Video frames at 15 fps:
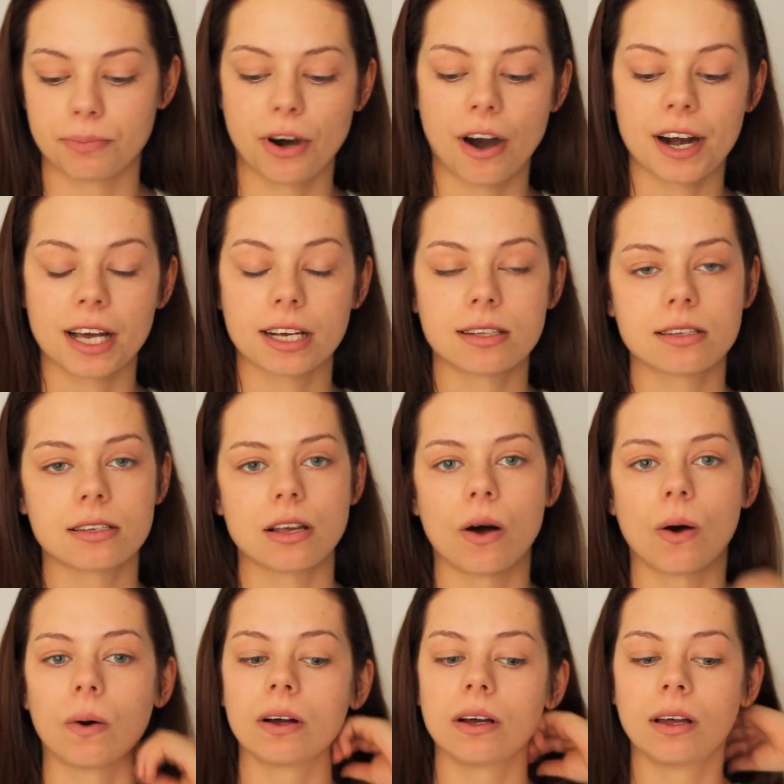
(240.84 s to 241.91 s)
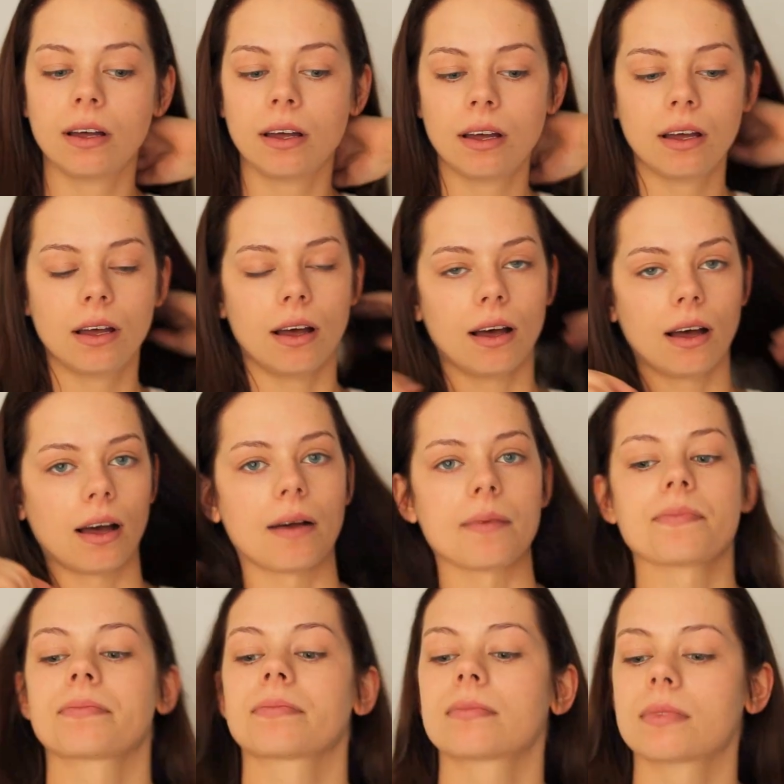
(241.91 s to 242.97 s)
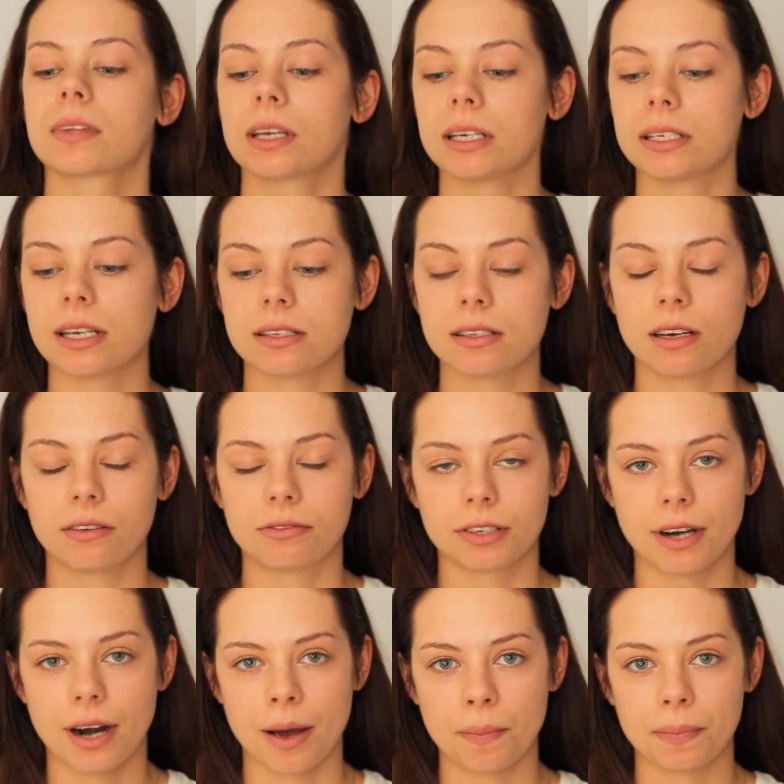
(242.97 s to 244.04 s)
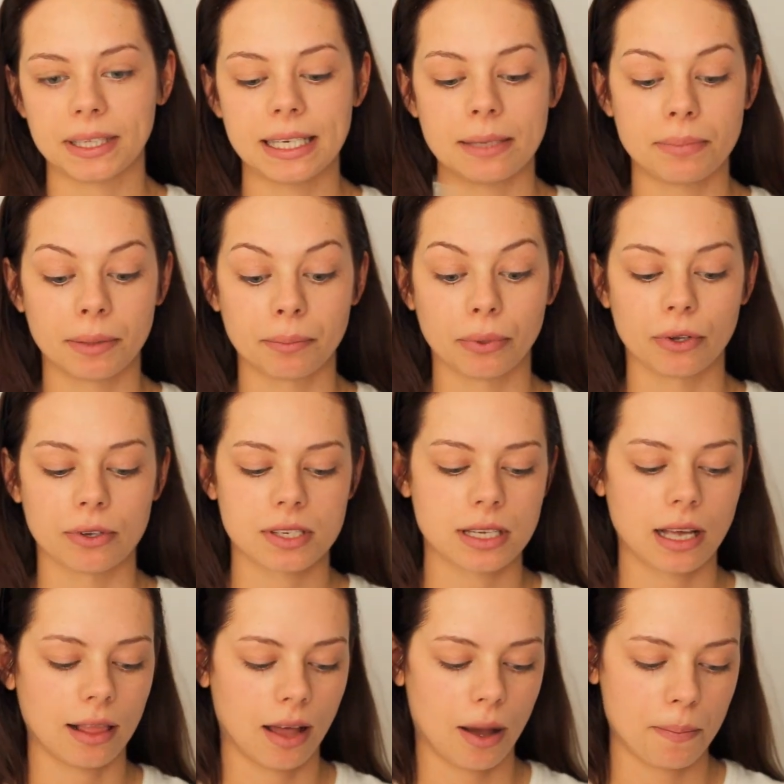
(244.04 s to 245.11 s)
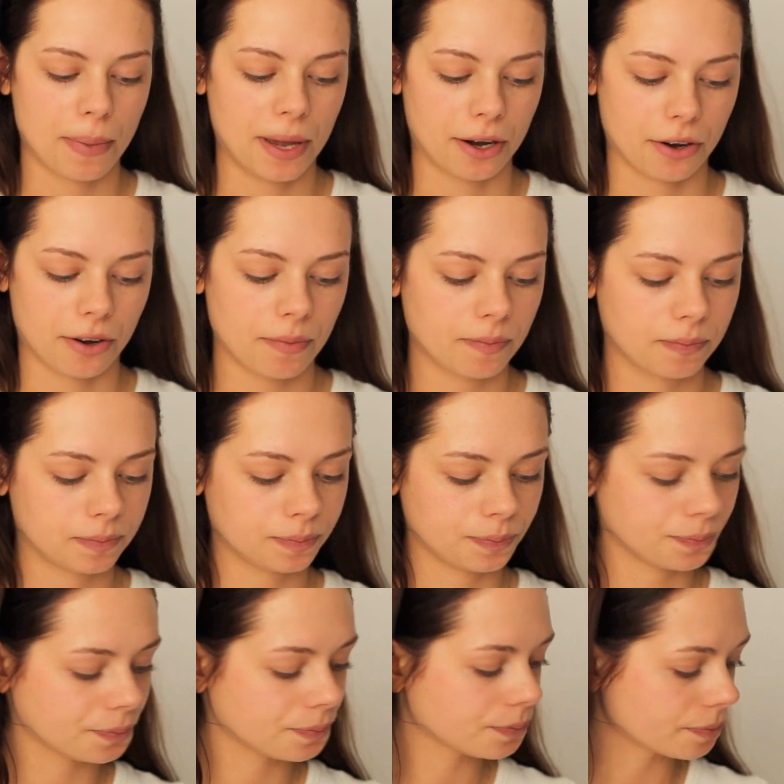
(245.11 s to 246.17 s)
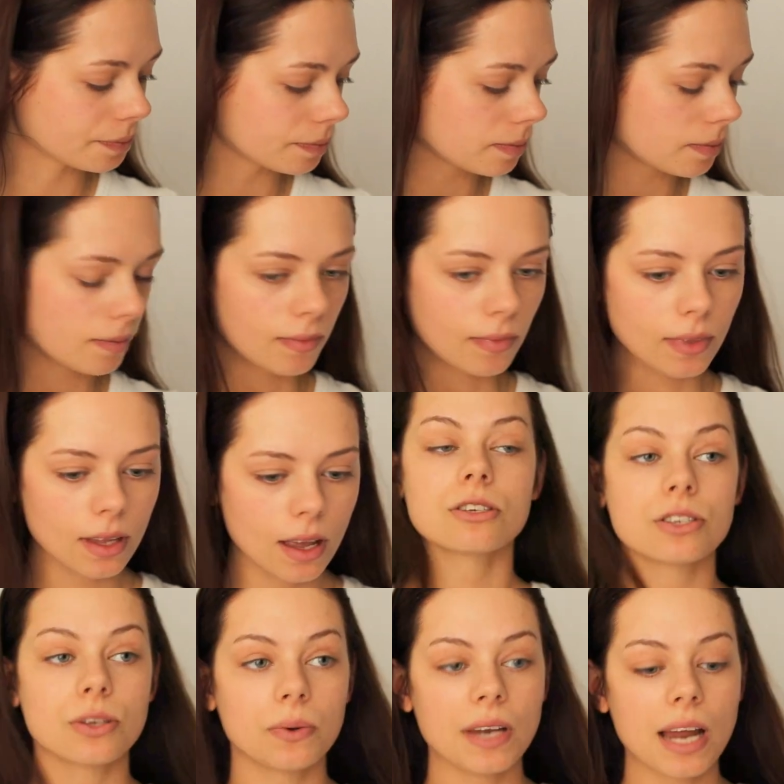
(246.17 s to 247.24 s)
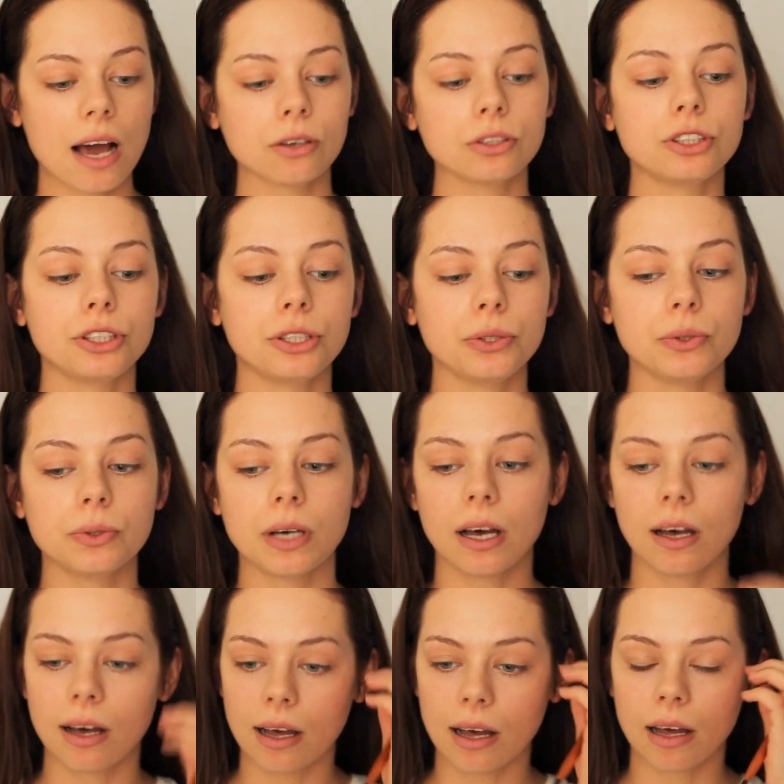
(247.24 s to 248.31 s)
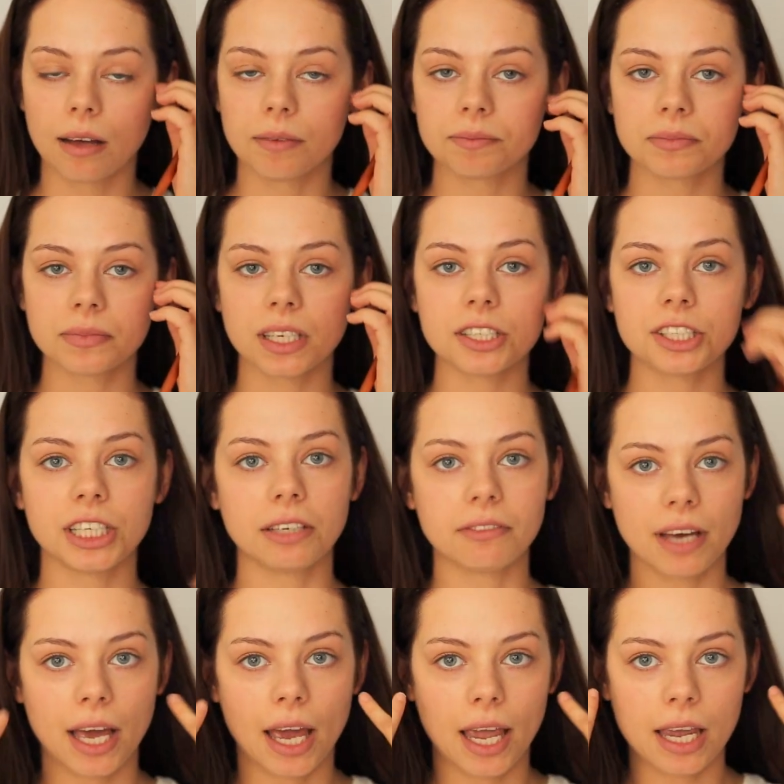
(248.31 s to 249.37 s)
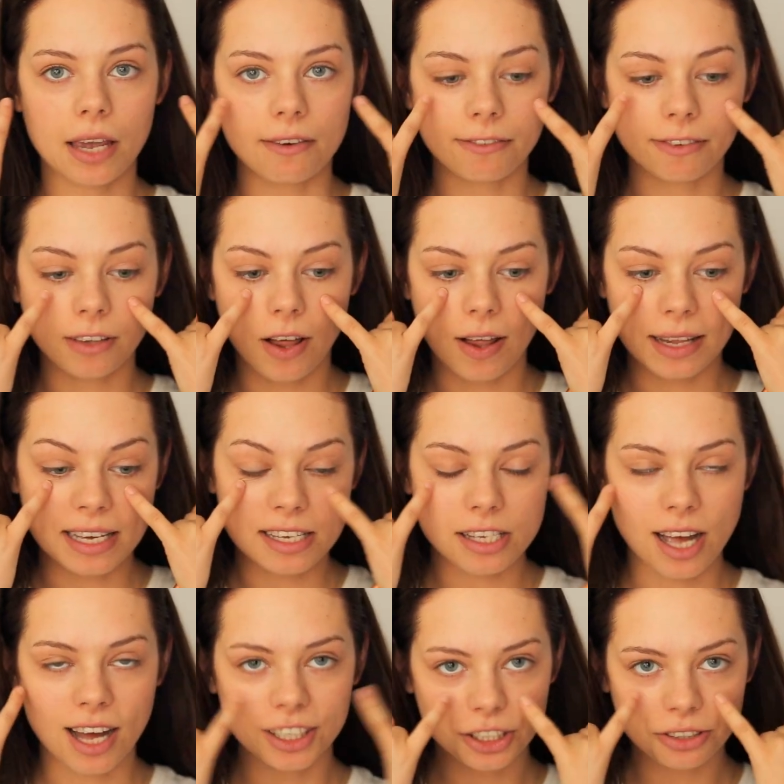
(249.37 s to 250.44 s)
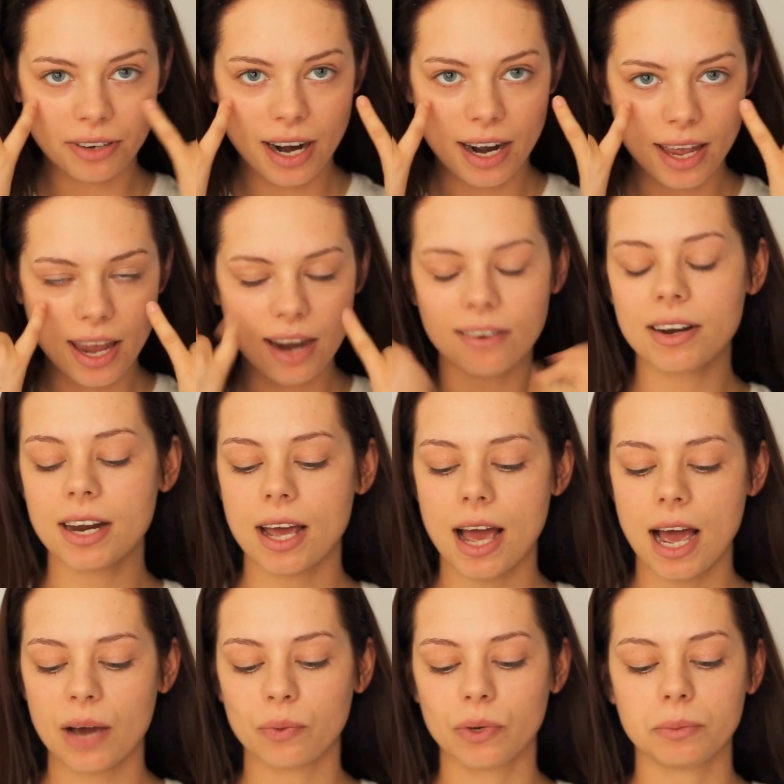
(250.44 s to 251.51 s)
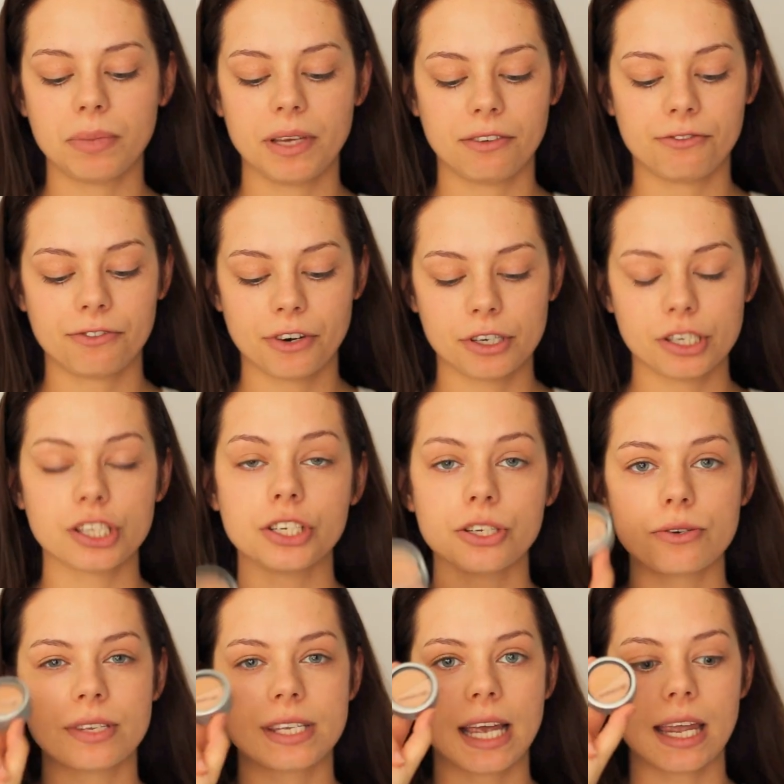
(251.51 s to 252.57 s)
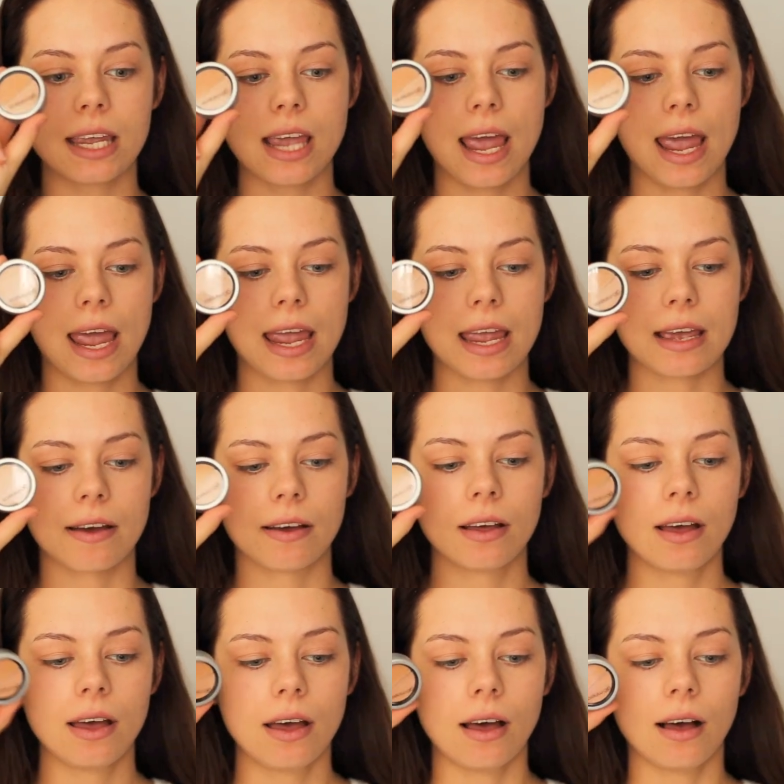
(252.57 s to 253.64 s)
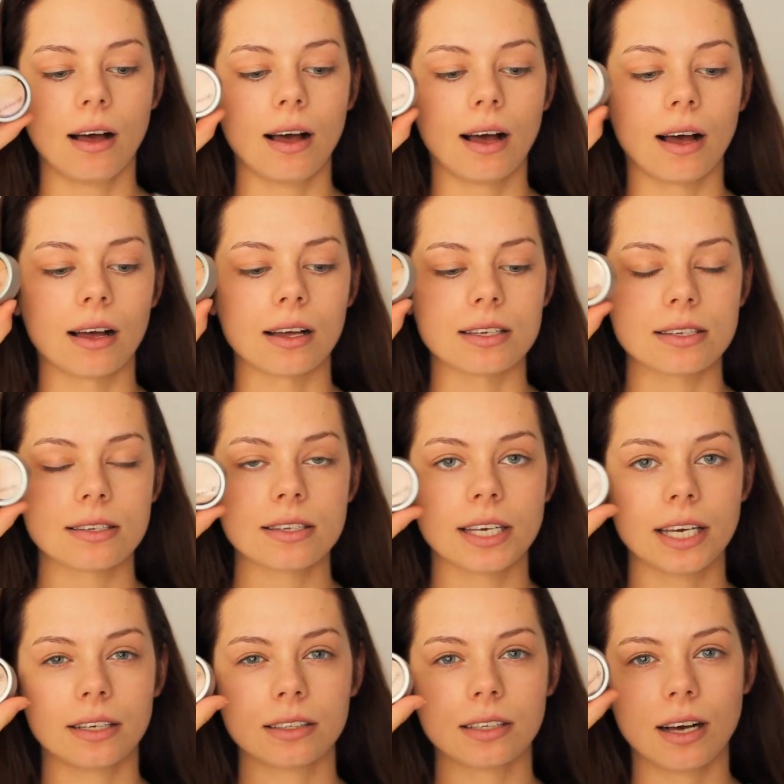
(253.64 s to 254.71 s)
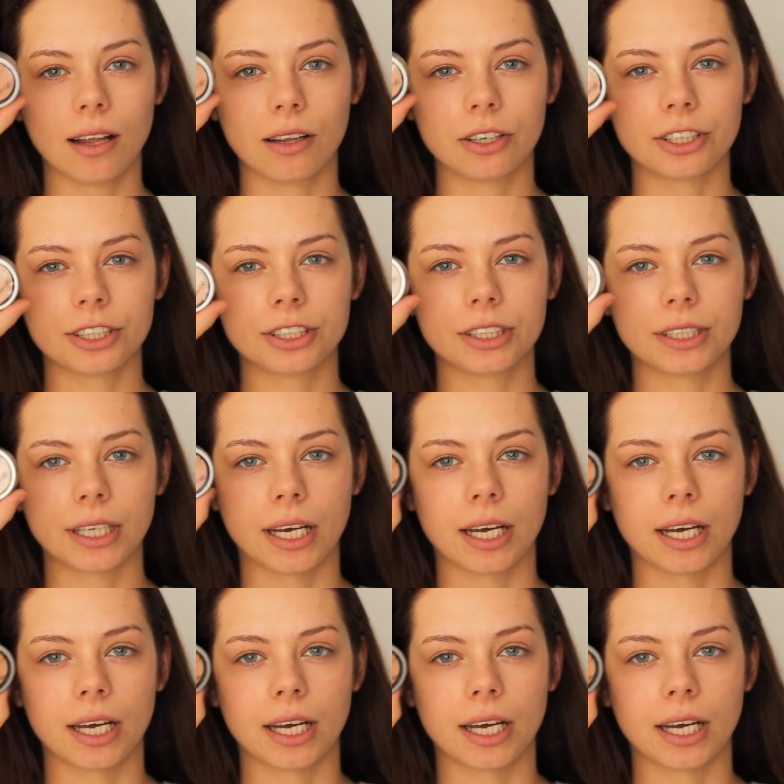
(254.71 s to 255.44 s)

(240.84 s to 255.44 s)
product, so it does cover up the pimples a lot better. So now to achieve a flawless under eye area, I will be first using a skin colored